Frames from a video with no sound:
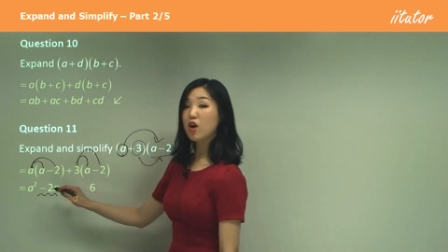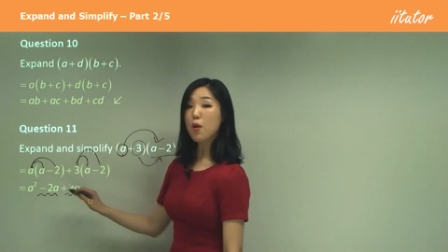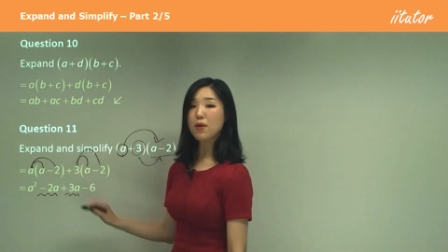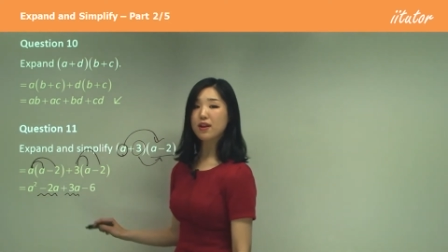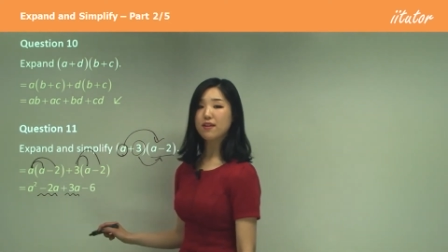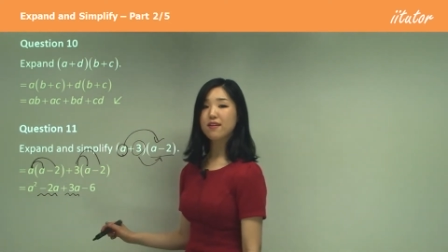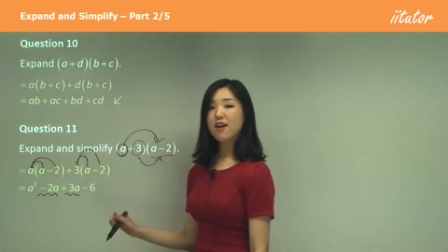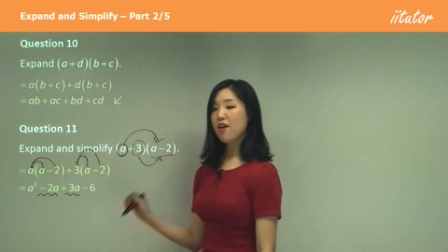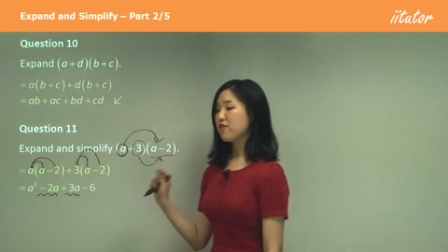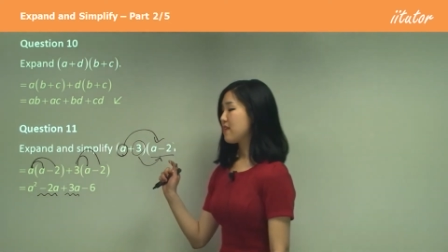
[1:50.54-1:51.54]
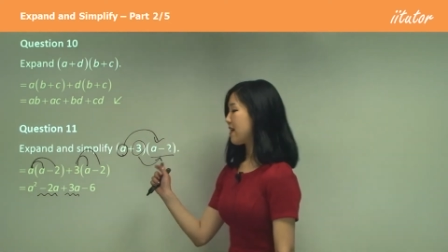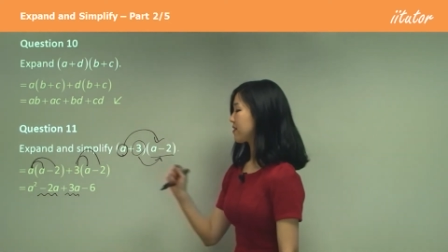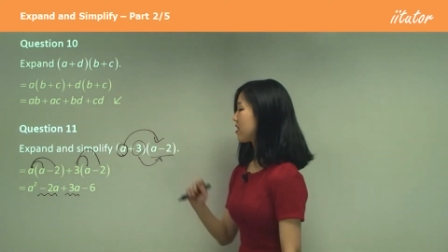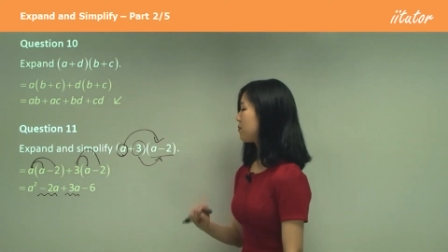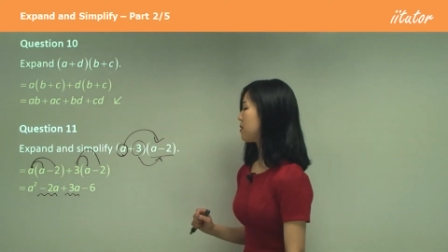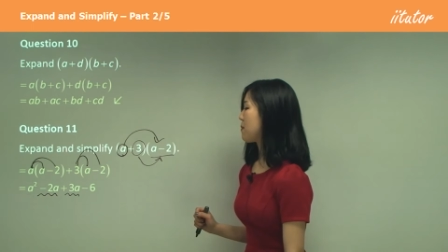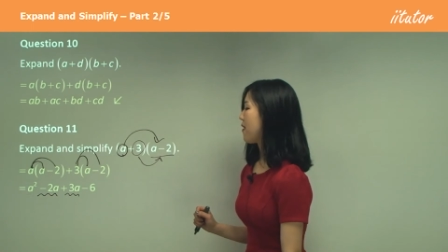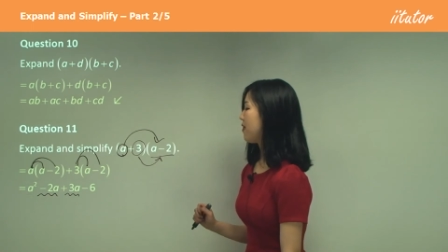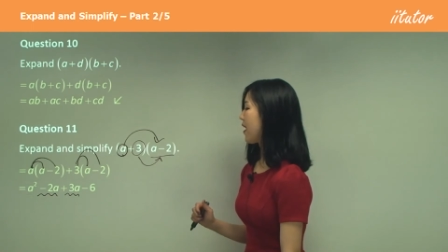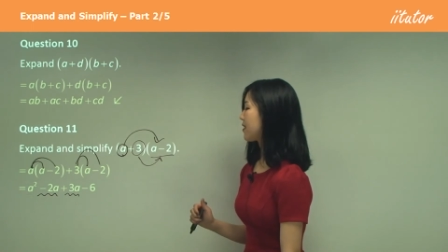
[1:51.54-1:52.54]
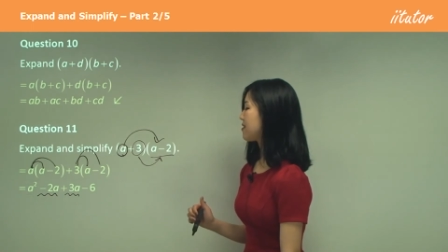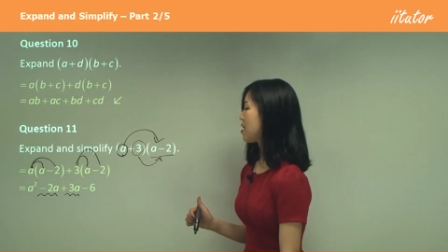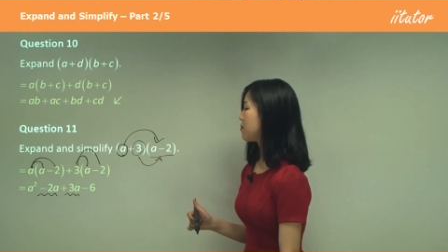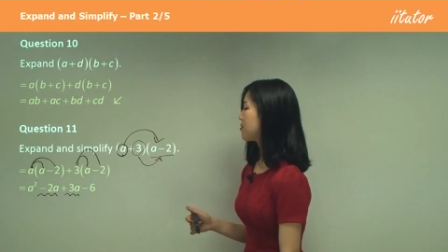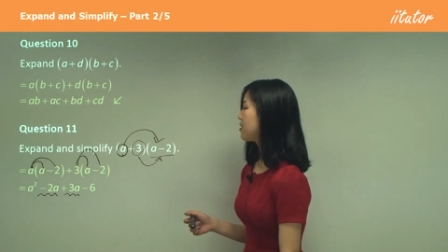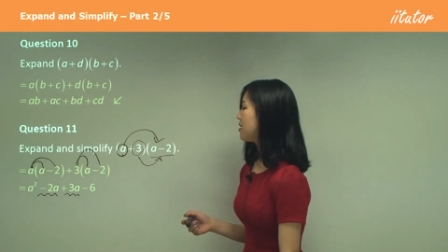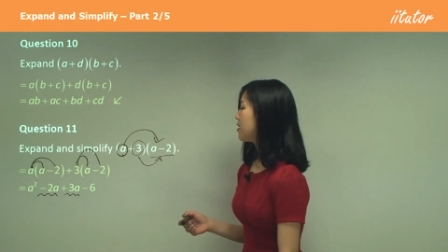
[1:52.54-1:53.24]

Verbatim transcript: common, so that's going to be my like terms.